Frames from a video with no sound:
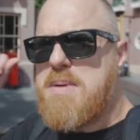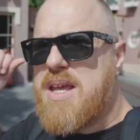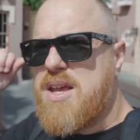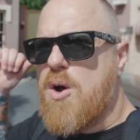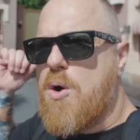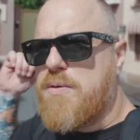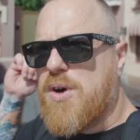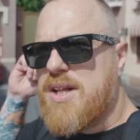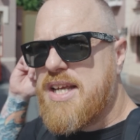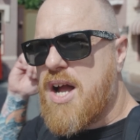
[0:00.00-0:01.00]
be
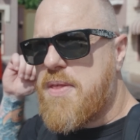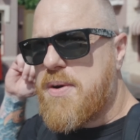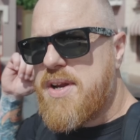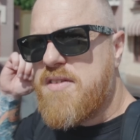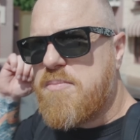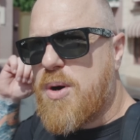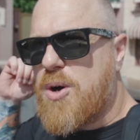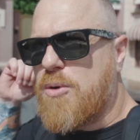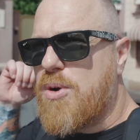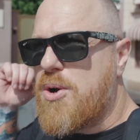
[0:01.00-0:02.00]
over on the other end of
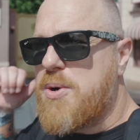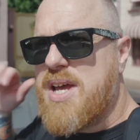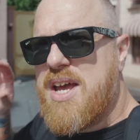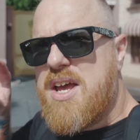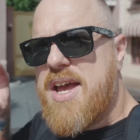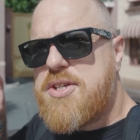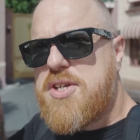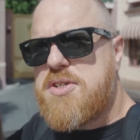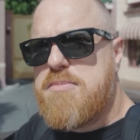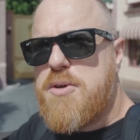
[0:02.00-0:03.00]
Ball Road and
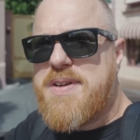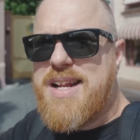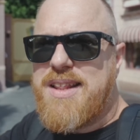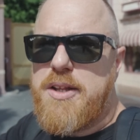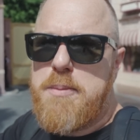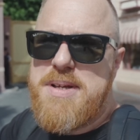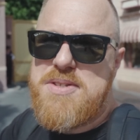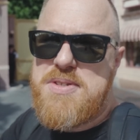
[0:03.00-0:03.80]
just moving it a little bit